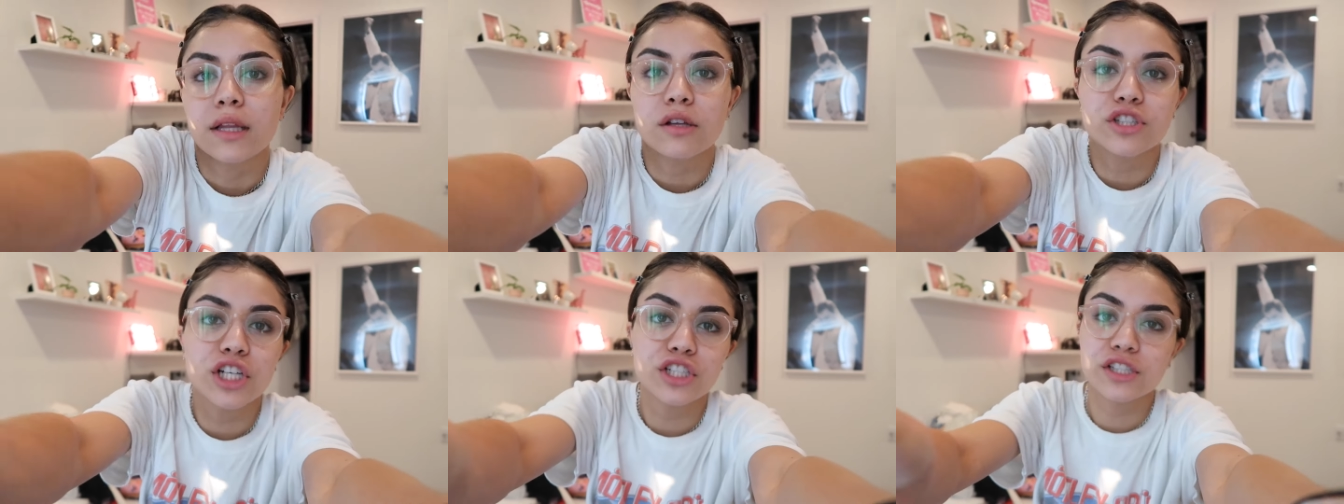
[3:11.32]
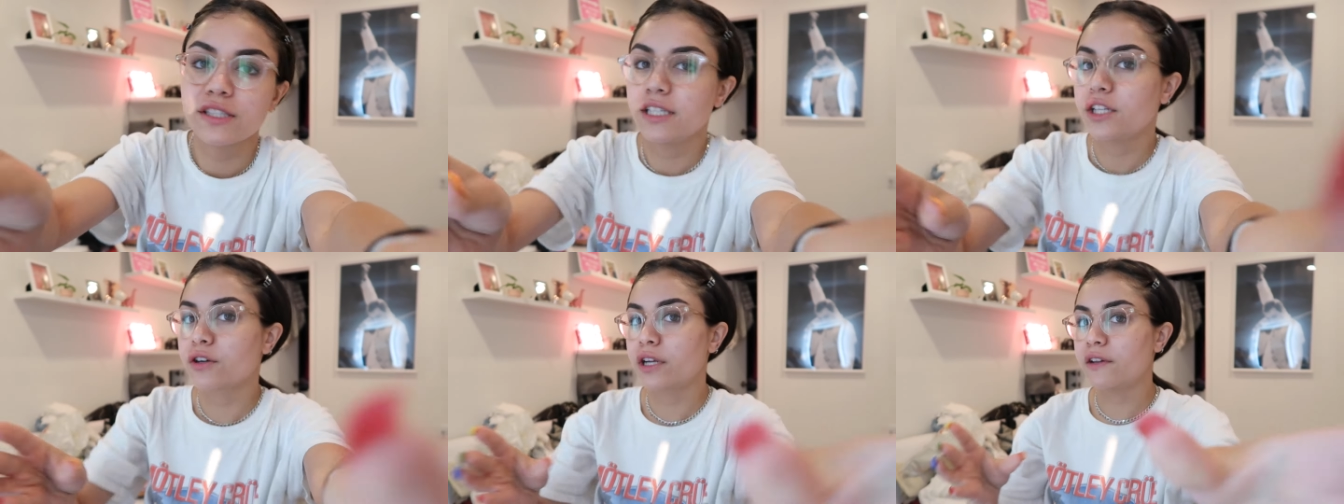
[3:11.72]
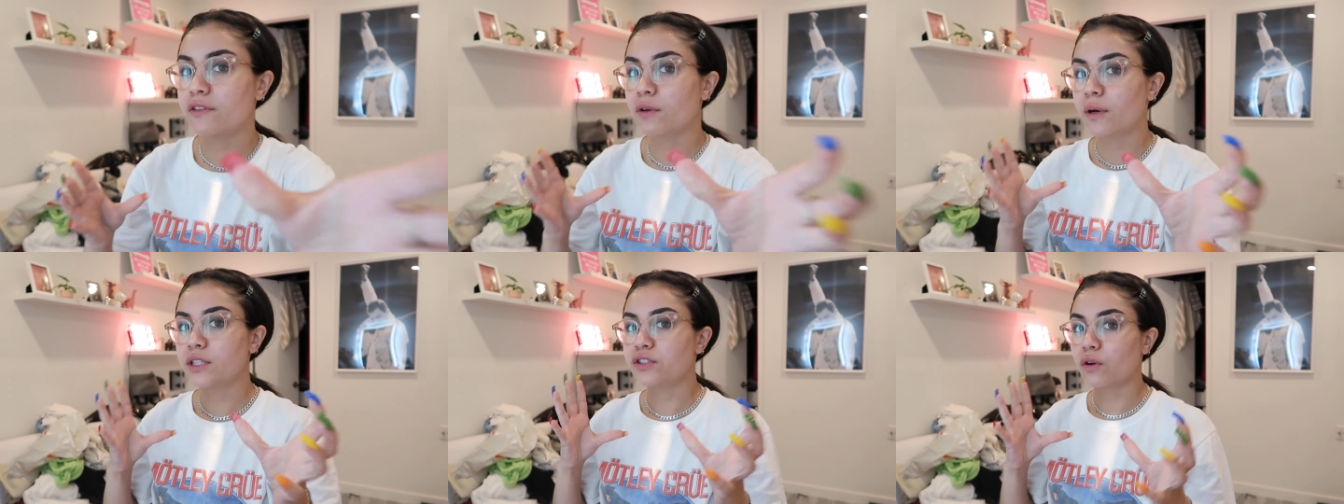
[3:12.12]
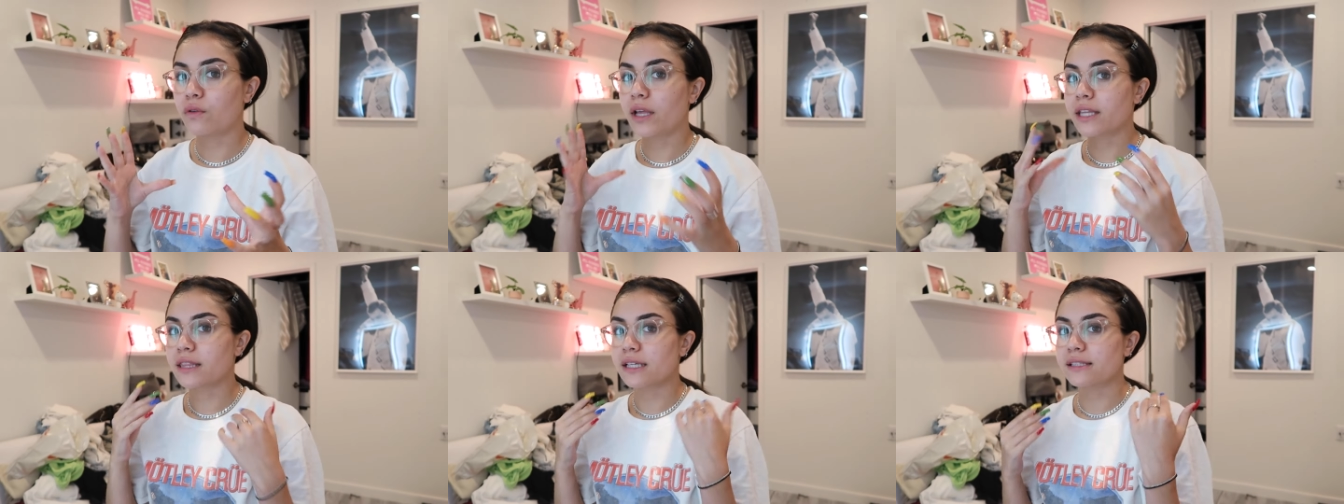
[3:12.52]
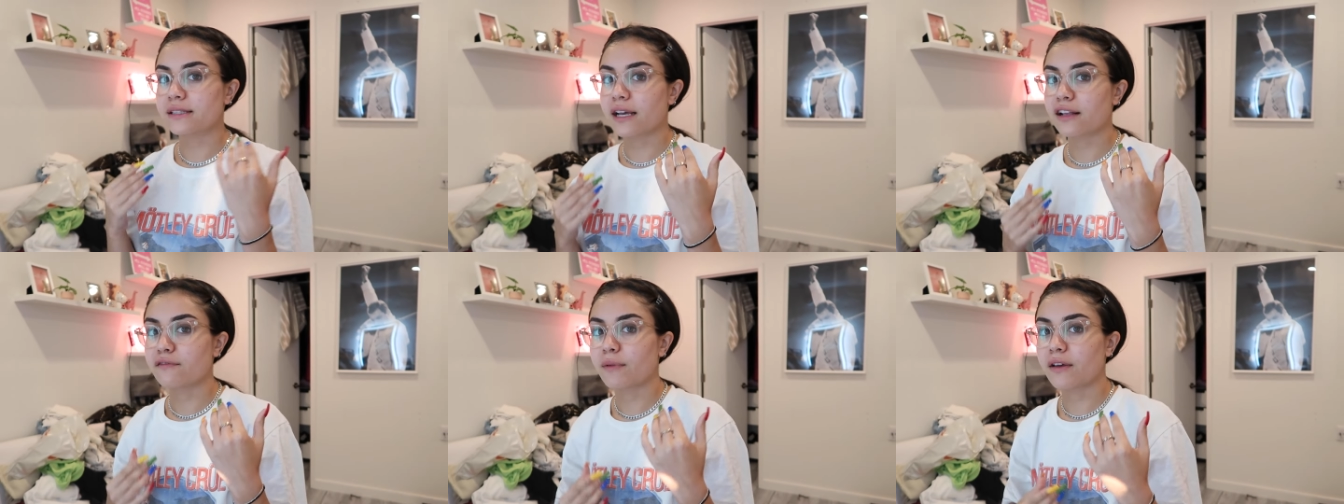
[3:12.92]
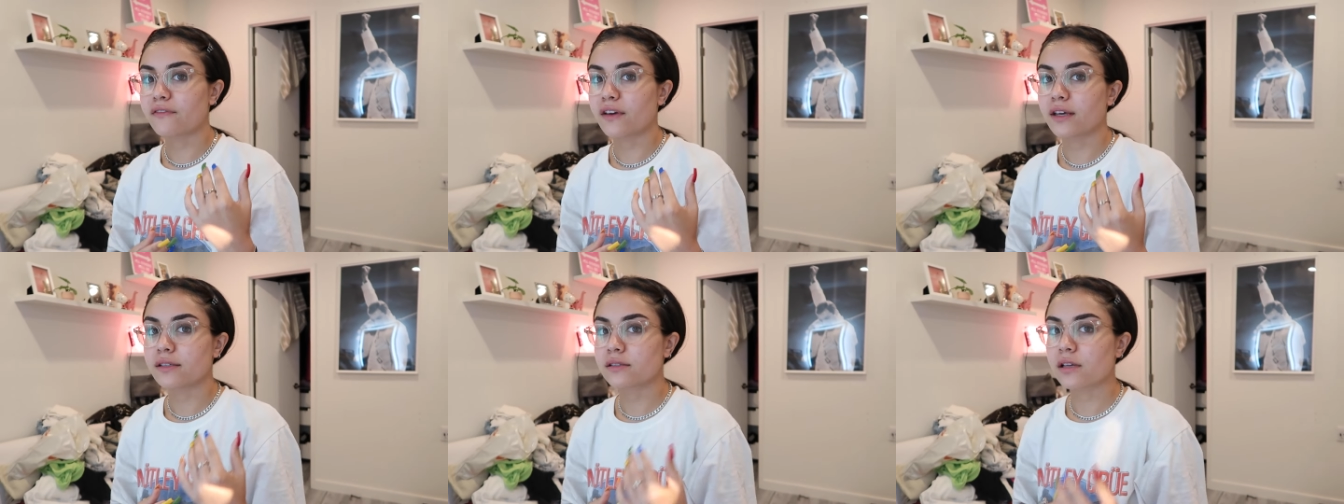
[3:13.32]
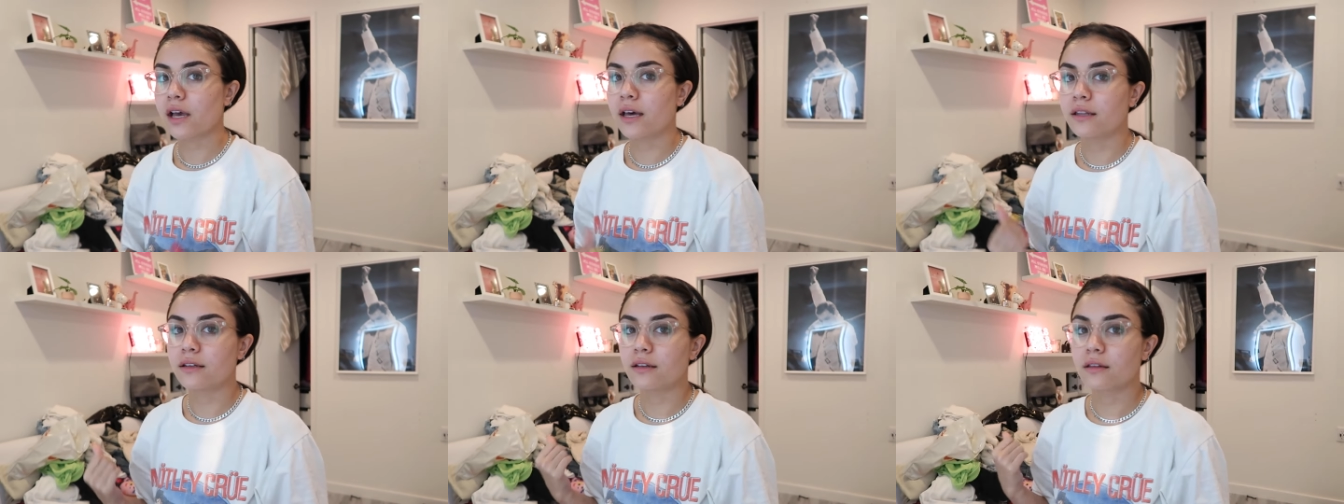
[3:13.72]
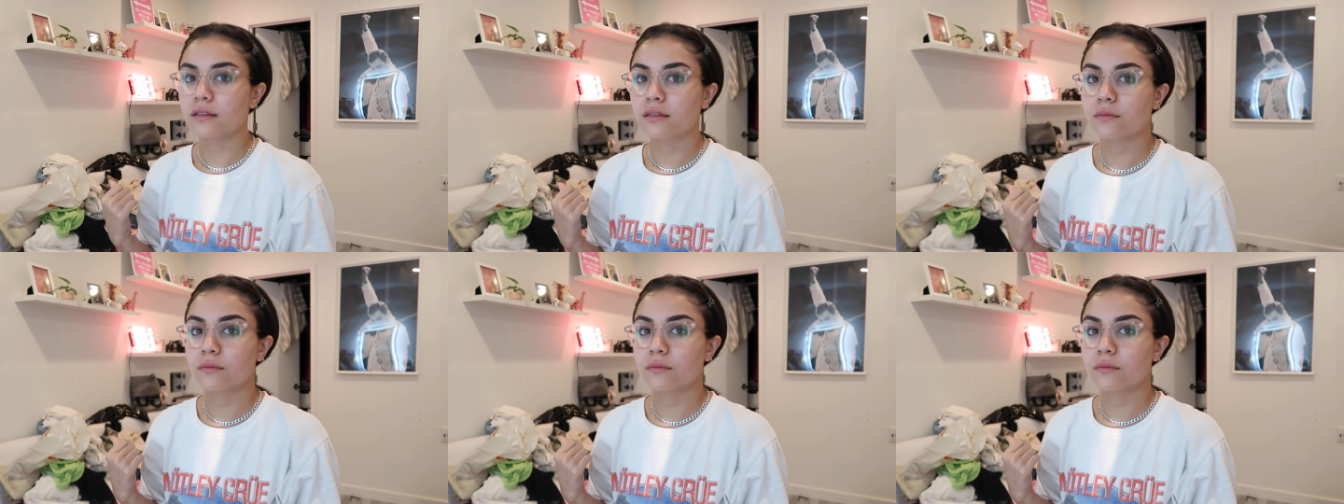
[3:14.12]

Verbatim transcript: I will change of scenery even though I don't like this side of my face and